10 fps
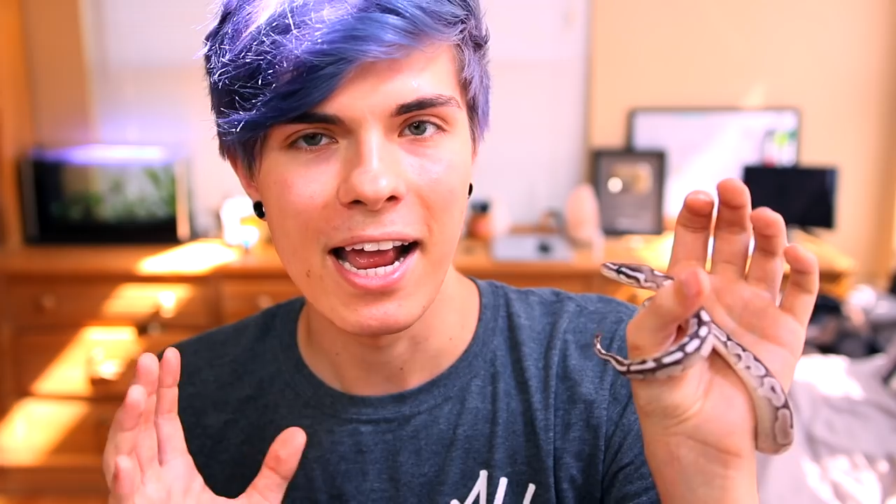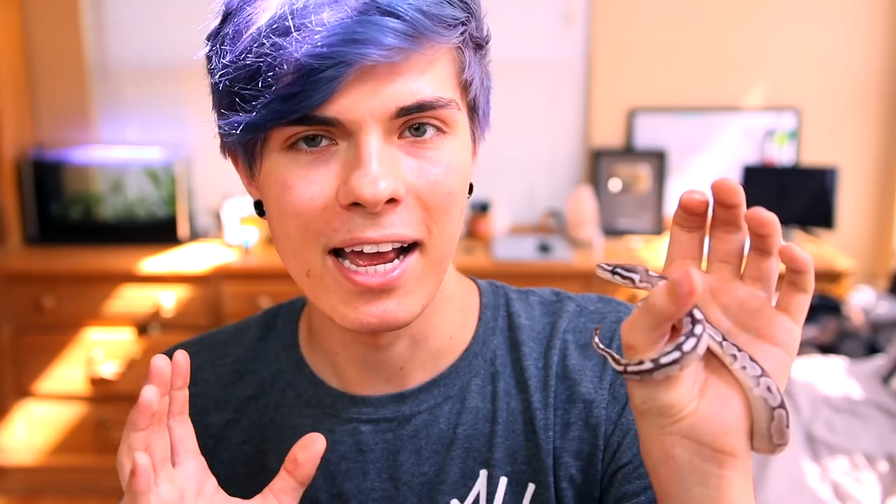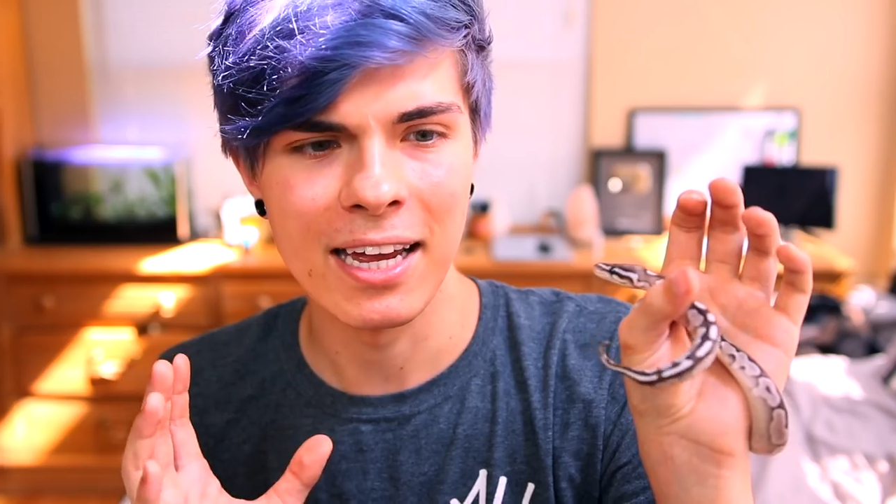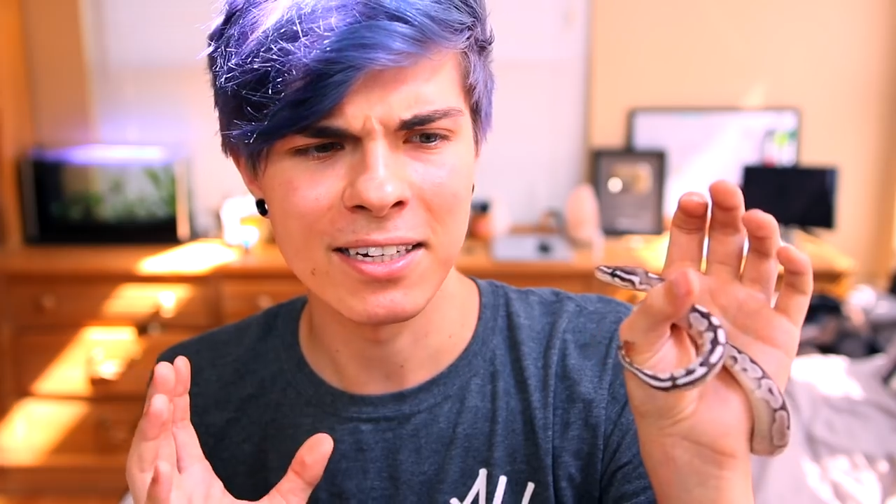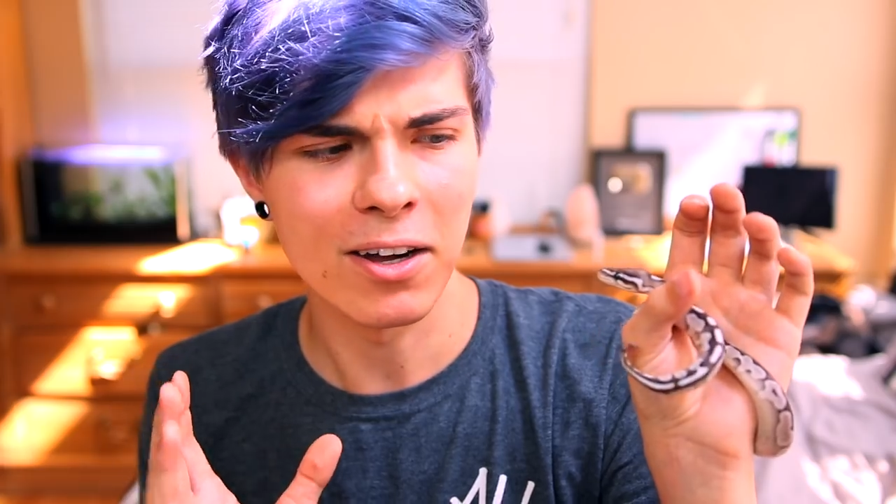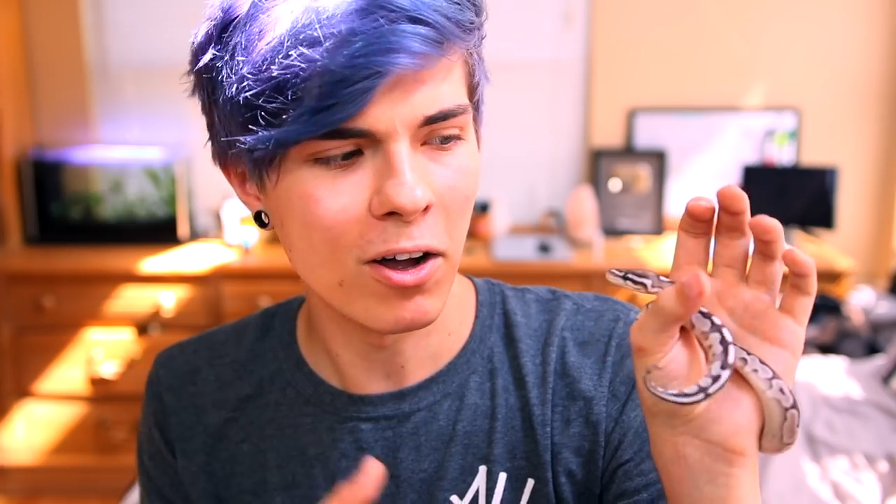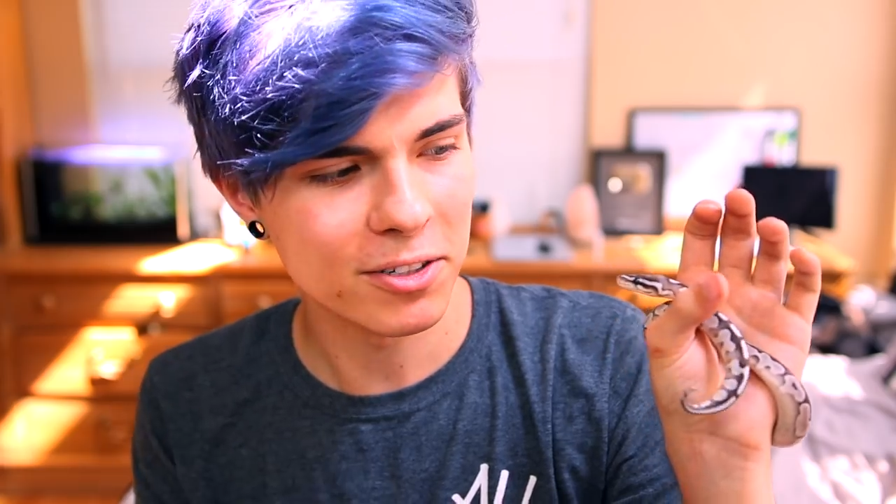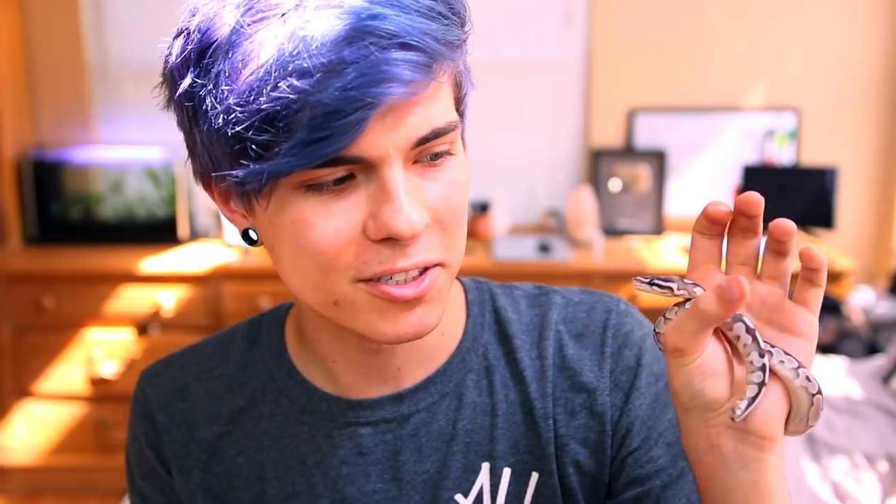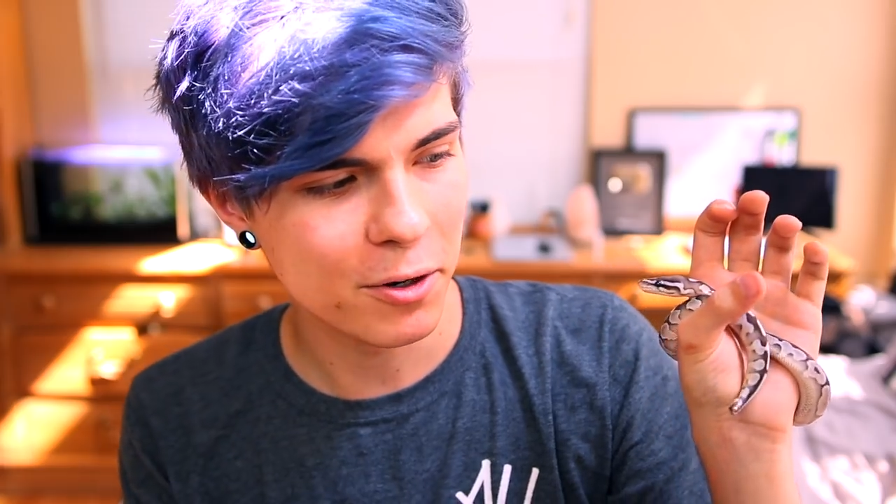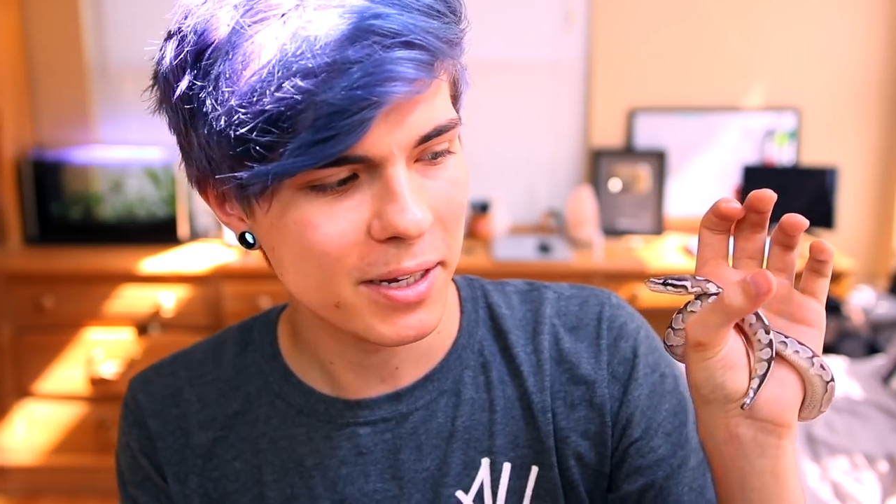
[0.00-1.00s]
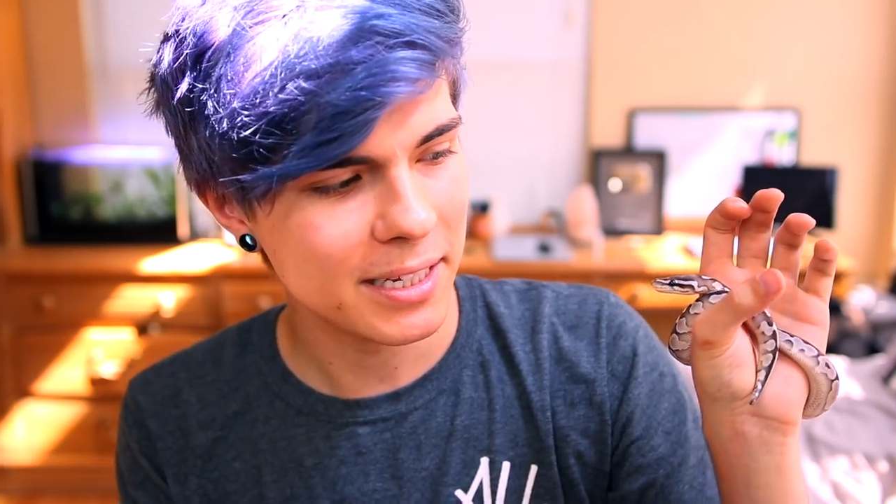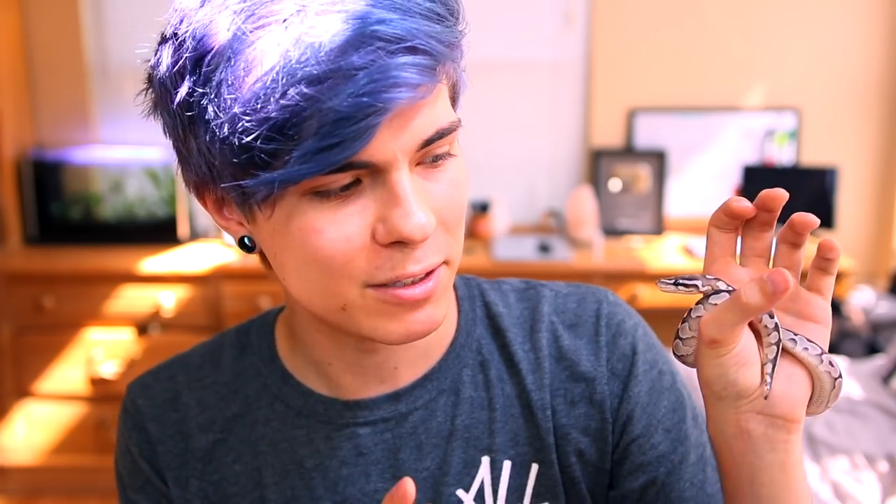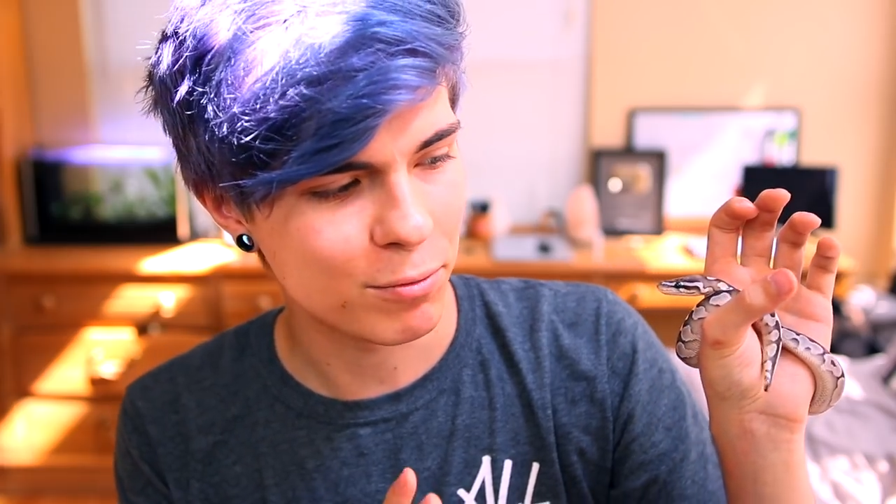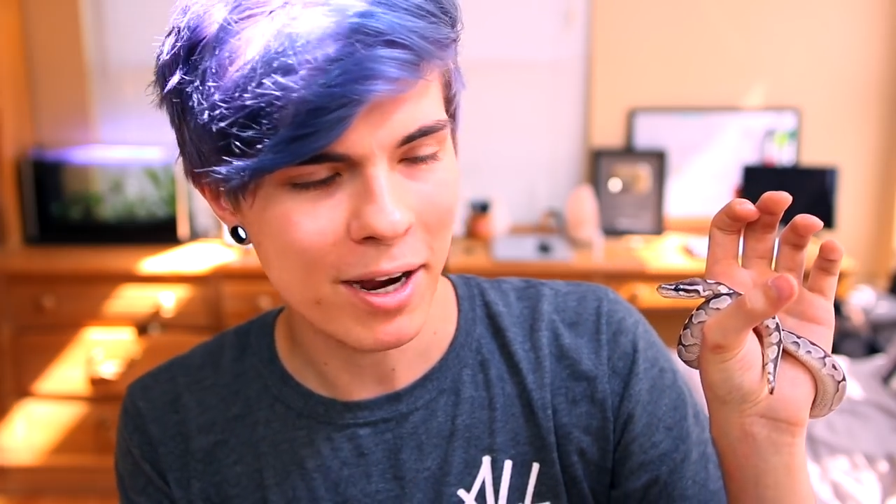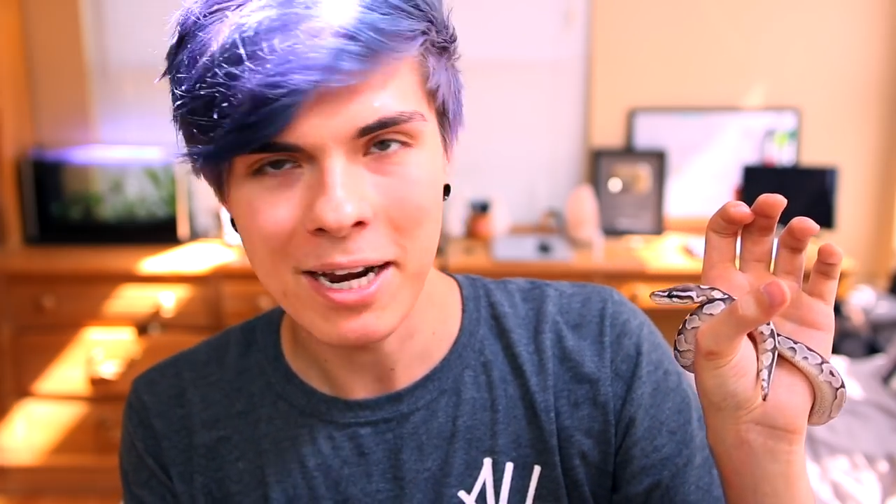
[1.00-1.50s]
and also
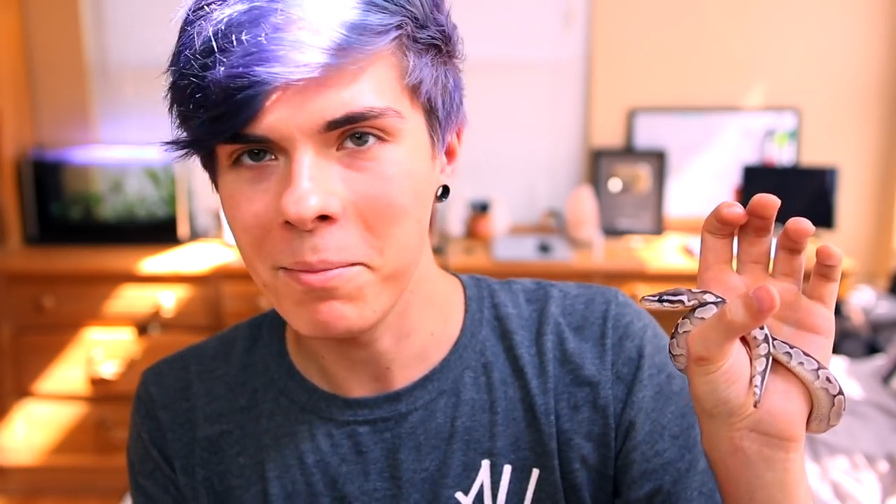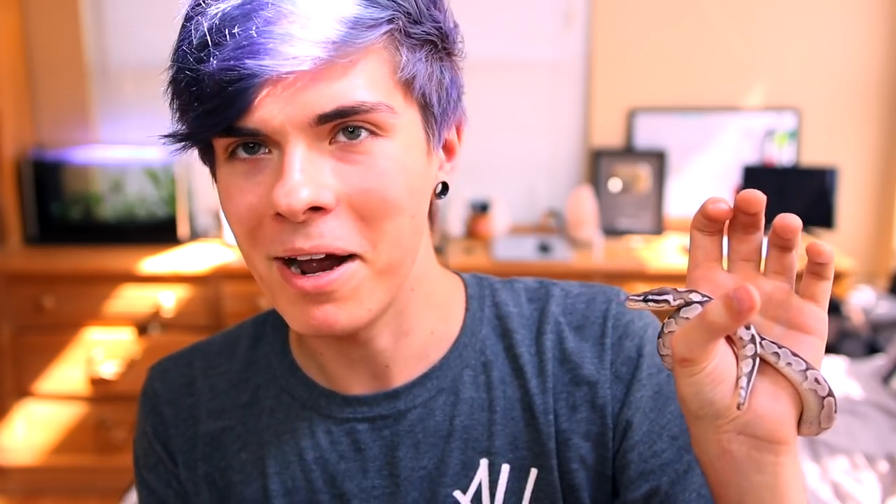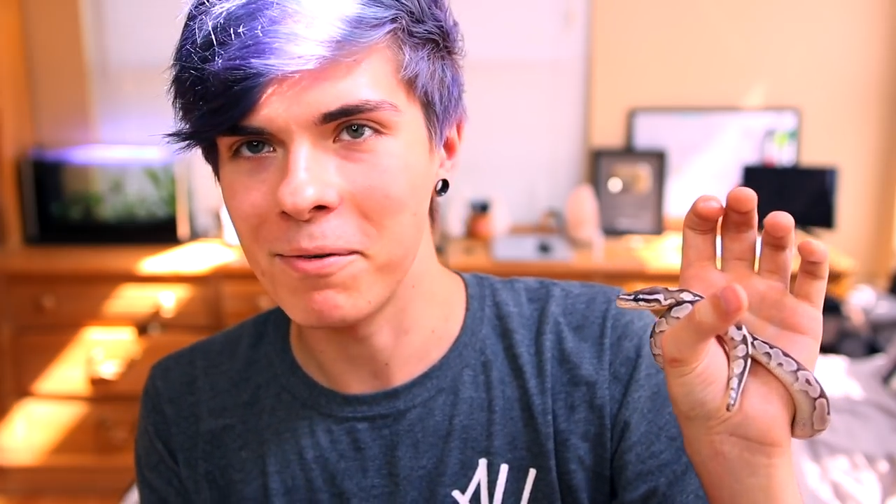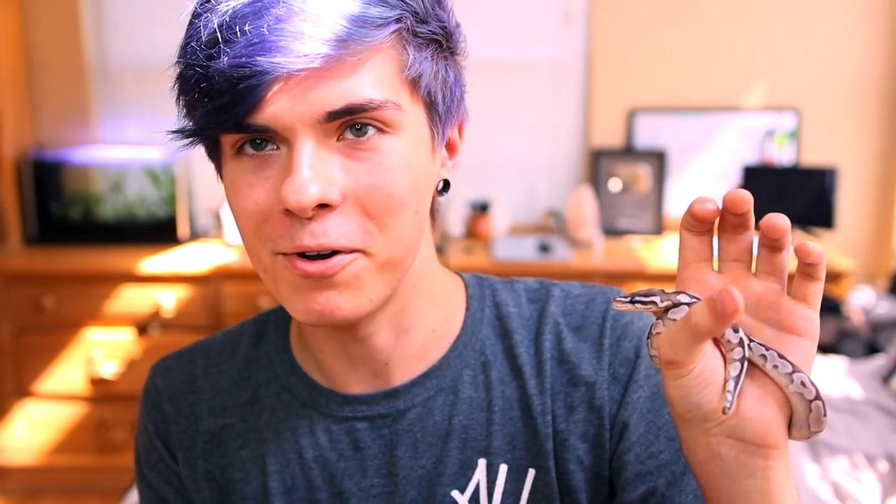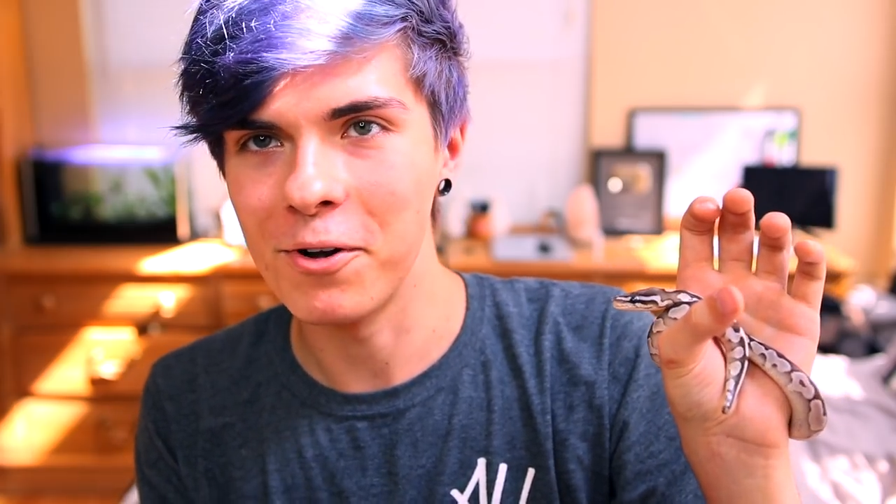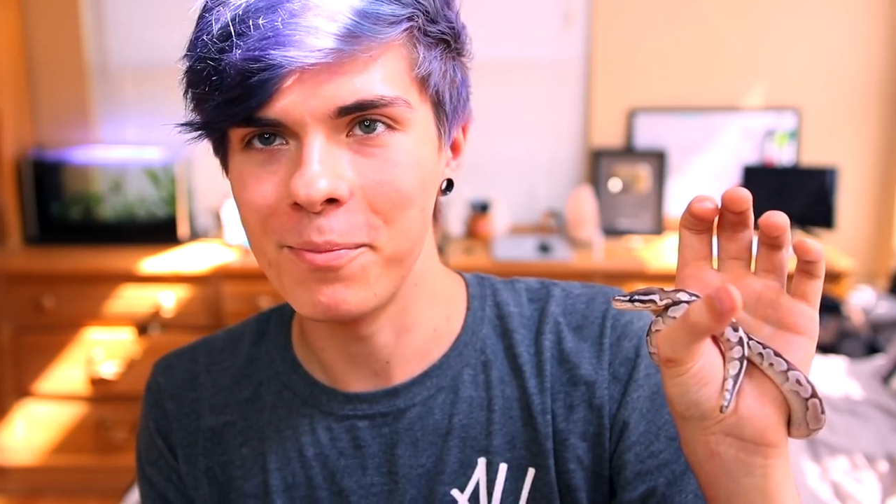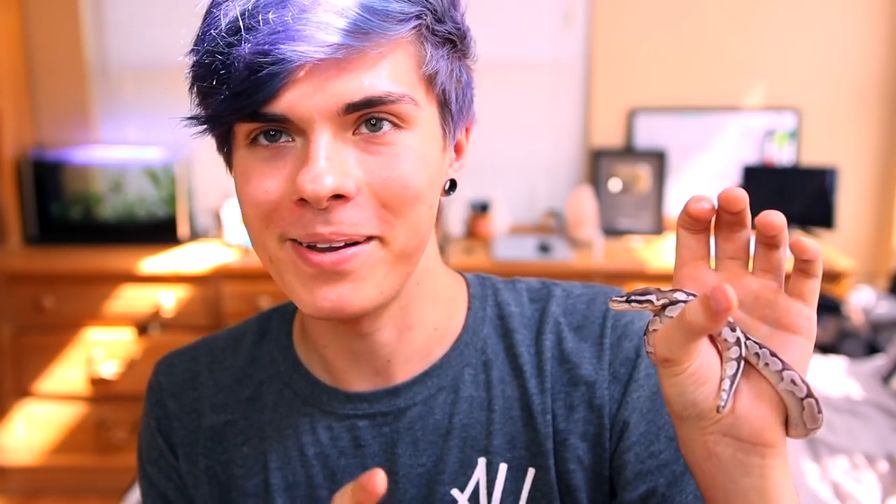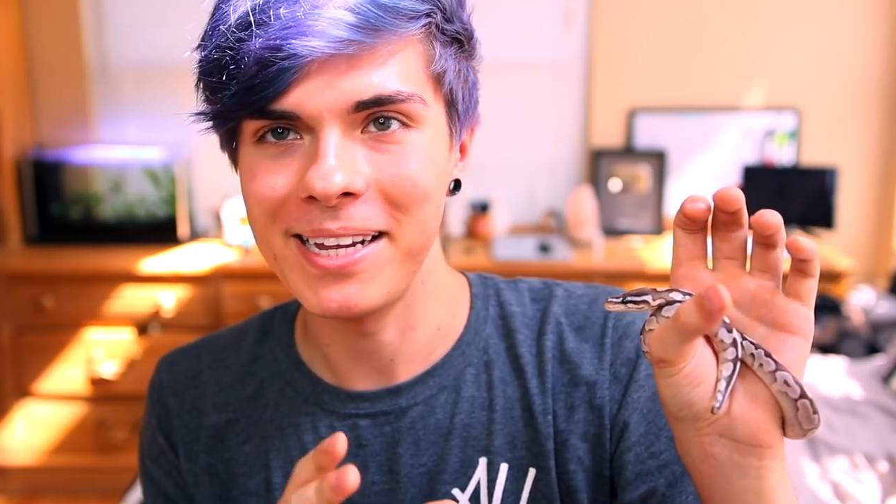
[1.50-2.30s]
he's right in my room.